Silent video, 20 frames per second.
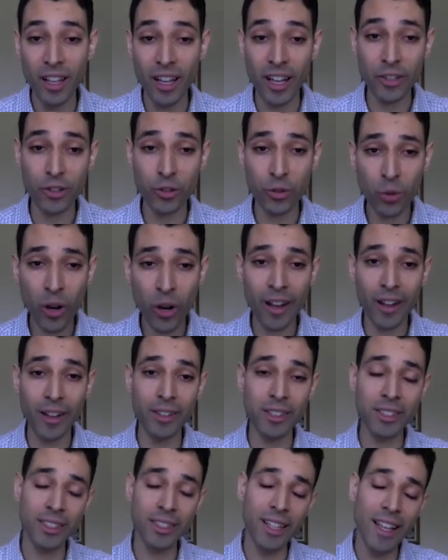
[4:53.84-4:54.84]

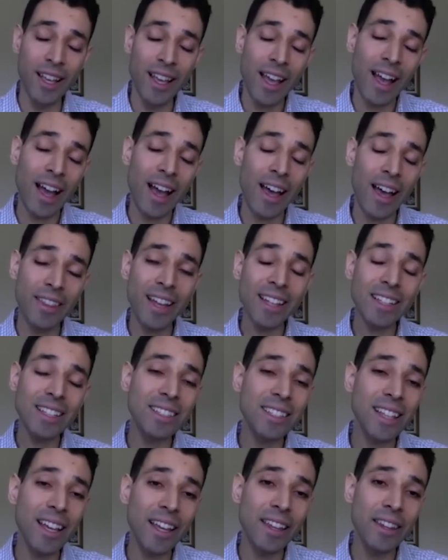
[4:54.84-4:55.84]
trials. That
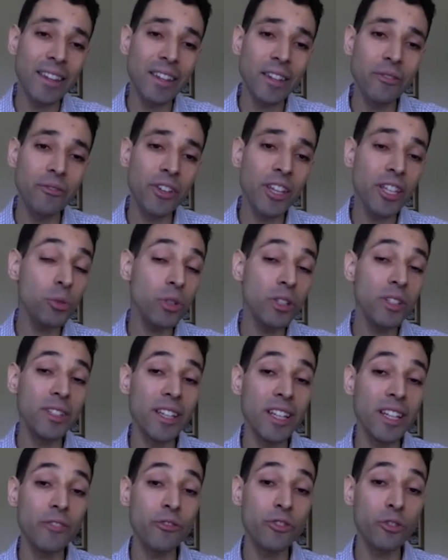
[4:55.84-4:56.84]
said, the phase one
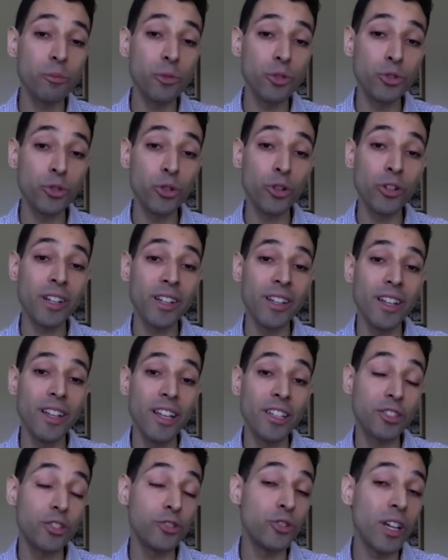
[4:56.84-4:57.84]
data from Moderna
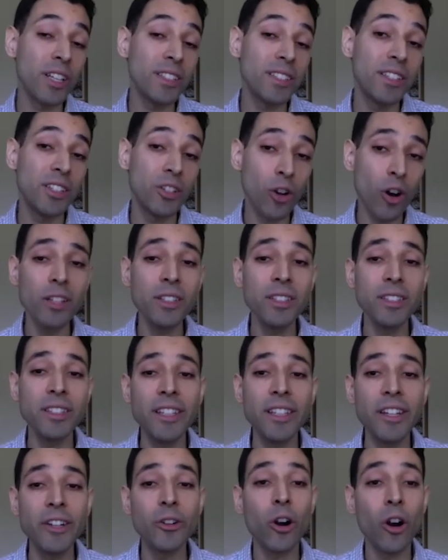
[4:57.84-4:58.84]
suggests that the odds
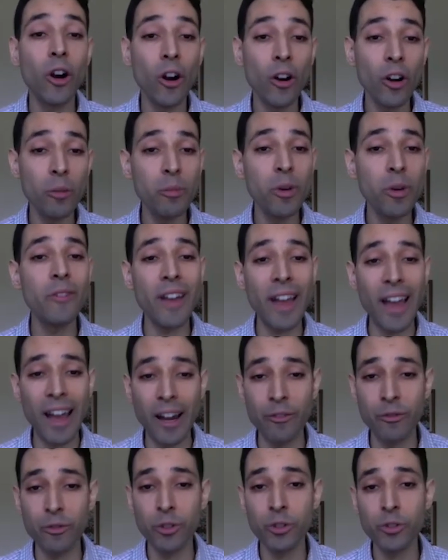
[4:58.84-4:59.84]
here are above
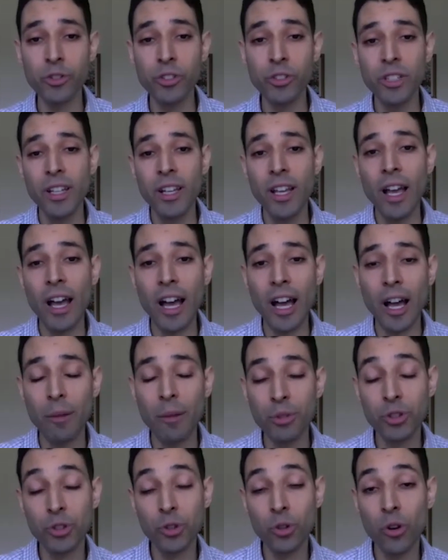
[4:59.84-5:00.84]
average.
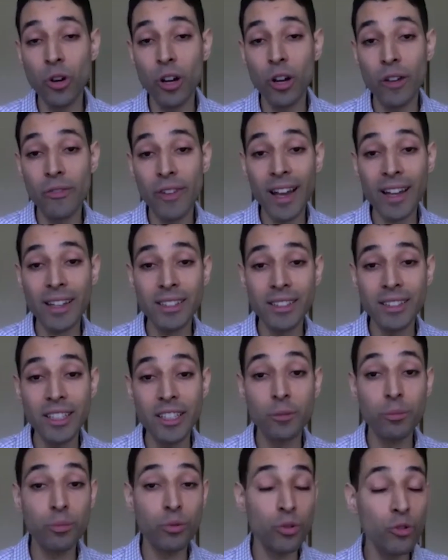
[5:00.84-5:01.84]
So a vaccine
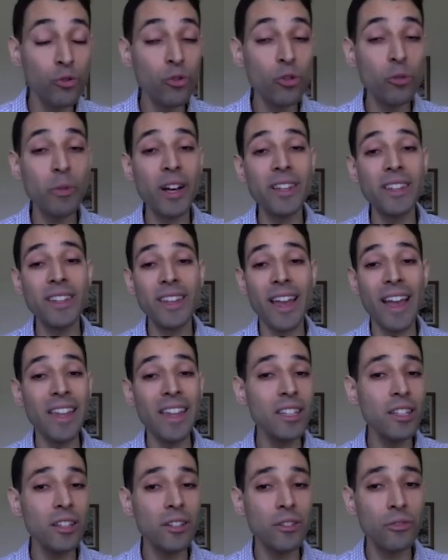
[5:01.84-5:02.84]
approval by the
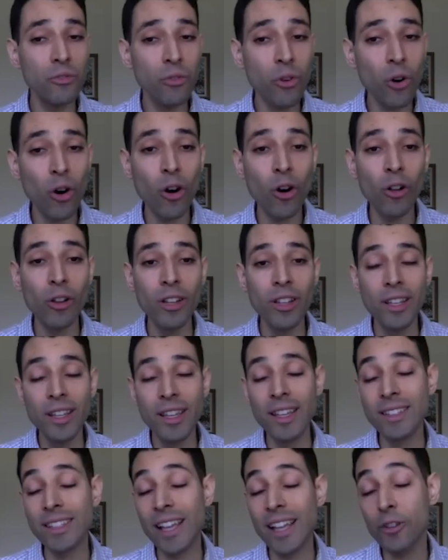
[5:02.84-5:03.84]
end of the fall
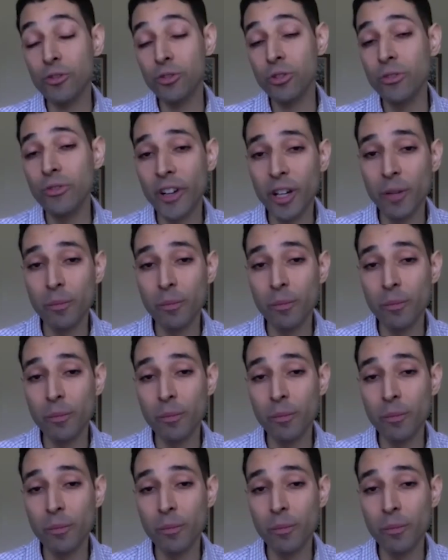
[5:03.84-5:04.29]
is actually very